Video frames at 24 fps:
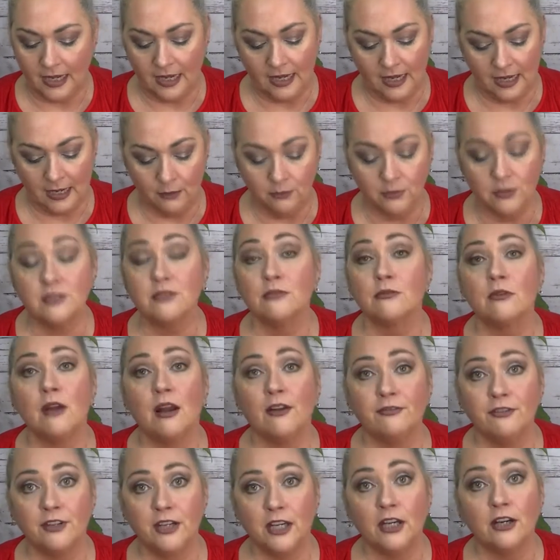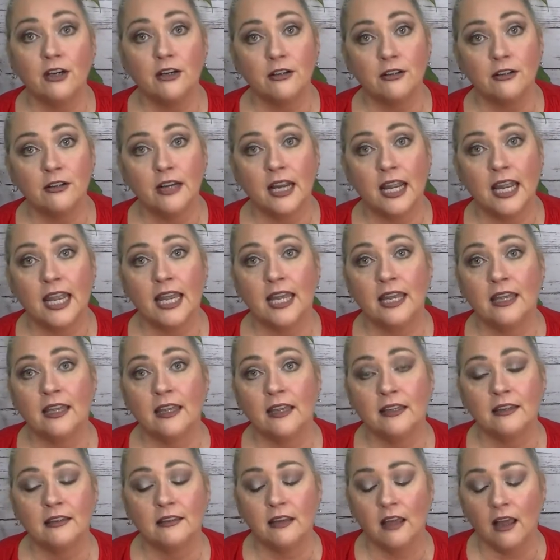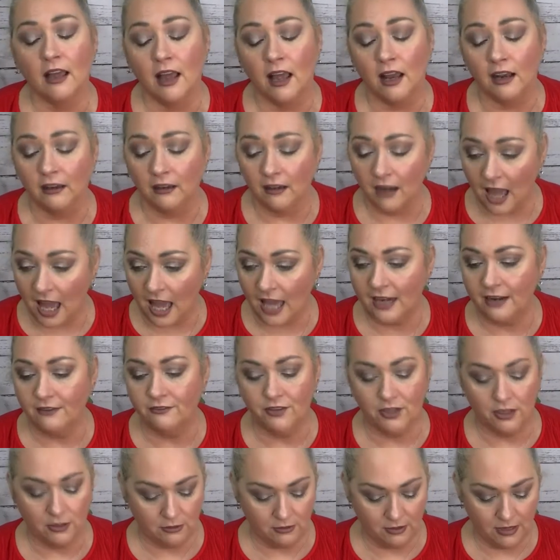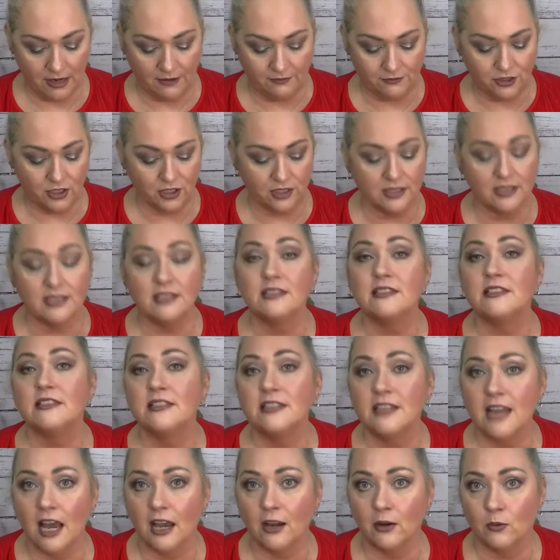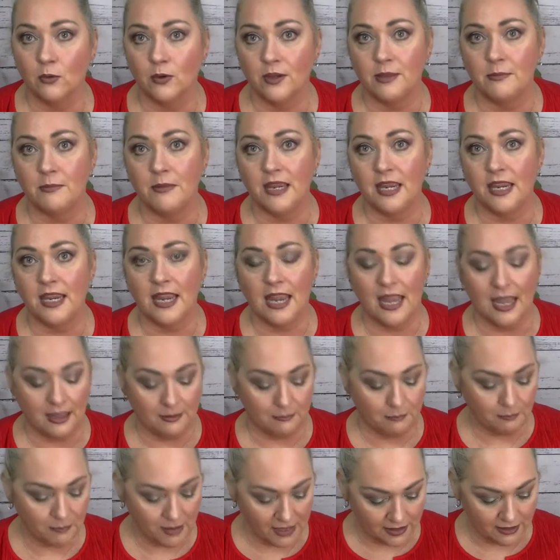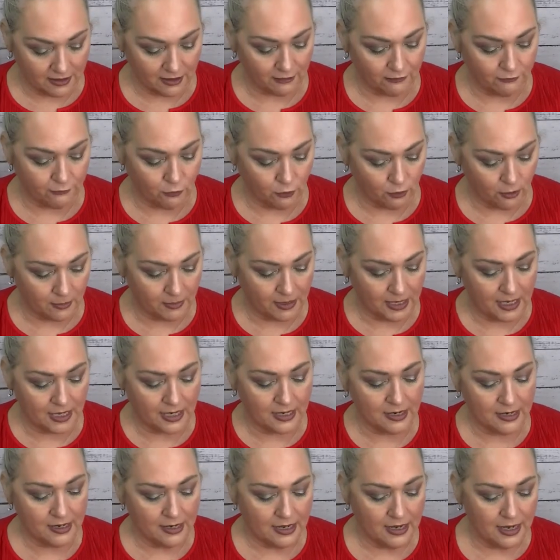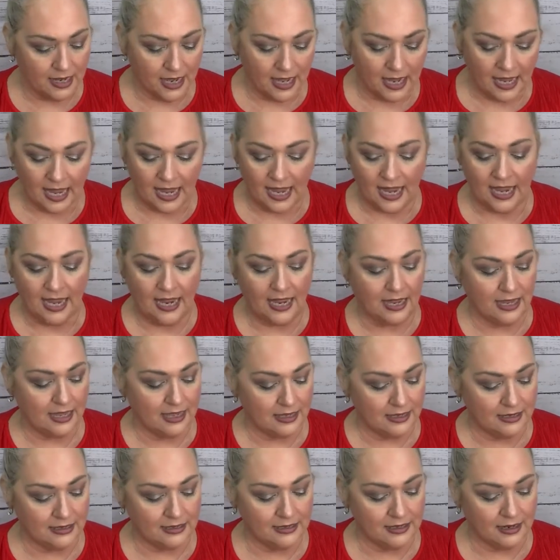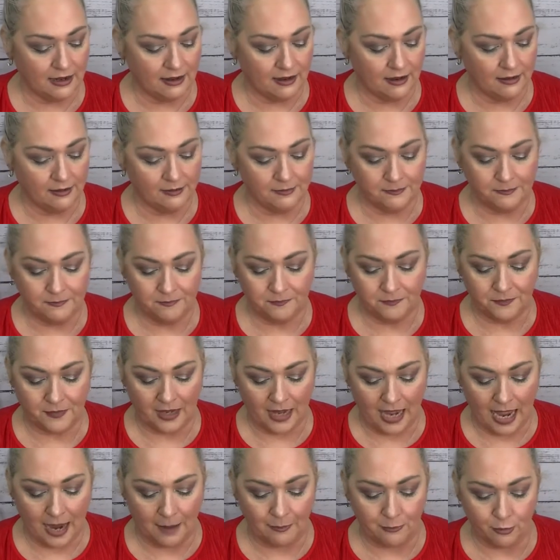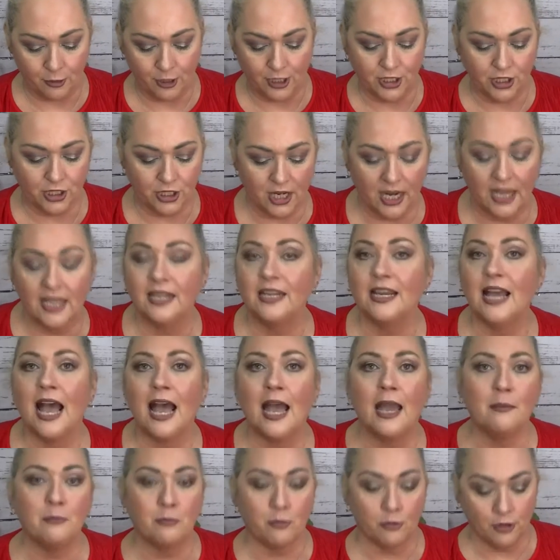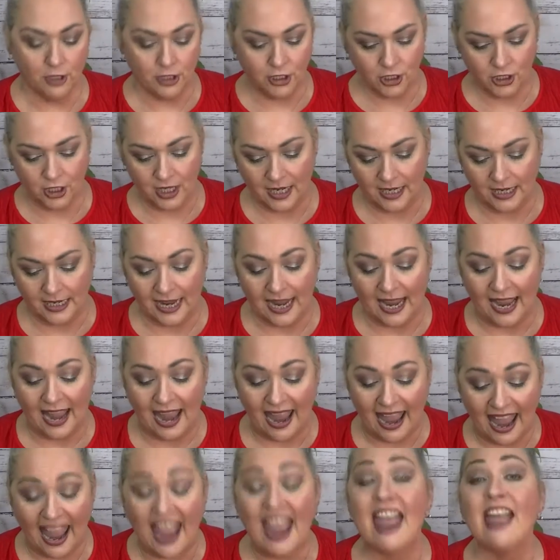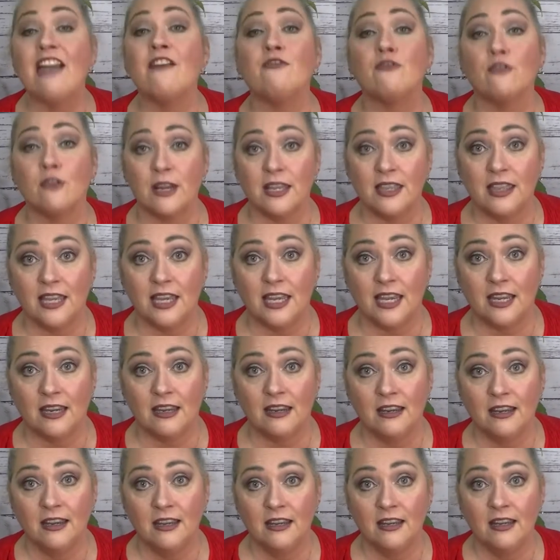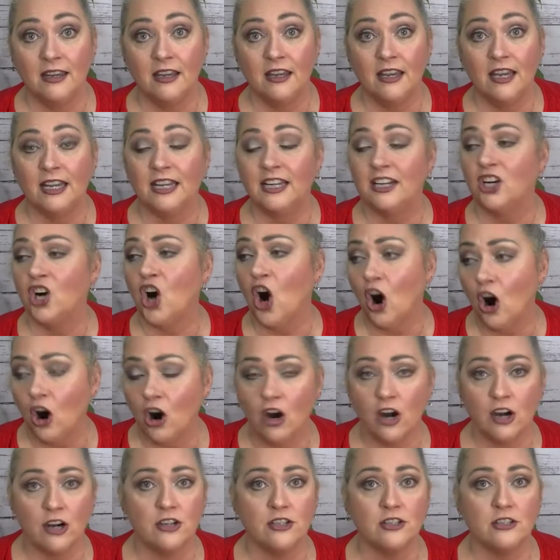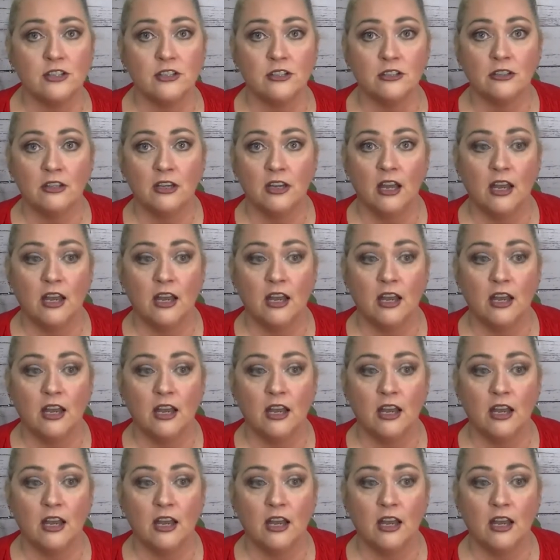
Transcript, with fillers: it was a rough year, and a lot of you have just stuck with me and been there for me. And uh, I appreciate it. I appreciate everything. Cards,